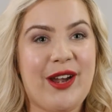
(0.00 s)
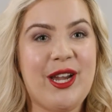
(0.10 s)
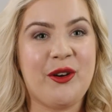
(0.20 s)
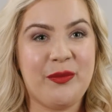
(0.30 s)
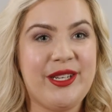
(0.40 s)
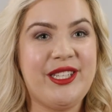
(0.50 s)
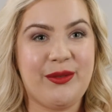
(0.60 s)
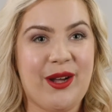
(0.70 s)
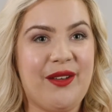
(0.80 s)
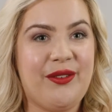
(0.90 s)
a great company
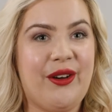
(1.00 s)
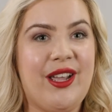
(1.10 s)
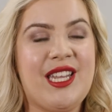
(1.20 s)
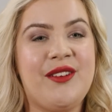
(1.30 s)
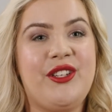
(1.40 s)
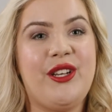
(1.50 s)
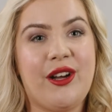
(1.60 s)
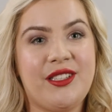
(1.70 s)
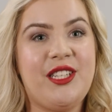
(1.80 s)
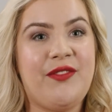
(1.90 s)
to work for. It gives you
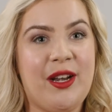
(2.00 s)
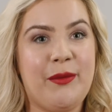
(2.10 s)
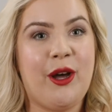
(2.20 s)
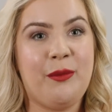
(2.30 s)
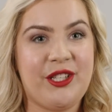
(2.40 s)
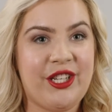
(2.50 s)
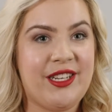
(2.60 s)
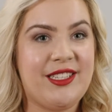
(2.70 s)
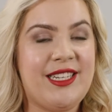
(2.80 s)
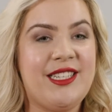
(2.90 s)
lots of development
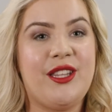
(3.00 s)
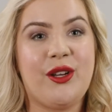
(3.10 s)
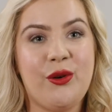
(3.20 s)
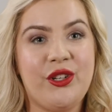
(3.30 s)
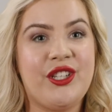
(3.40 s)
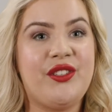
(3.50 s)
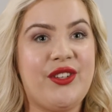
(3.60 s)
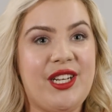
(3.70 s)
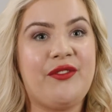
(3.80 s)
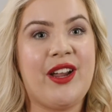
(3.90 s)
opportunities. The culture
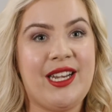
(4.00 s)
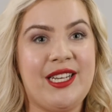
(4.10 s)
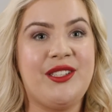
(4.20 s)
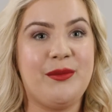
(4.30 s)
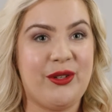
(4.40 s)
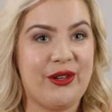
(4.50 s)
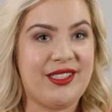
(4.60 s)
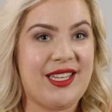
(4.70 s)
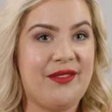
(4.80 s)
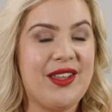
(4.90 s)
is really friendly and
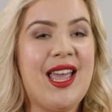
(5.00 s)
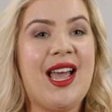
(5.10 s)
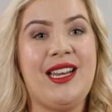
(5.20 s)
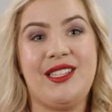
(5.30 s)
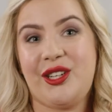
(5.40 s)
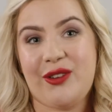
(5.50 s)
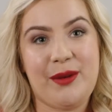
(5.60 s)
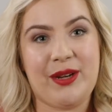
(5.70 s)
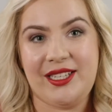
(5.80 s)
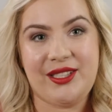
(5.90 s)
supportive and it's a
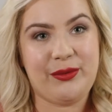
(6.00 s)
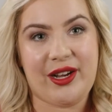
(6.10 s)
great place to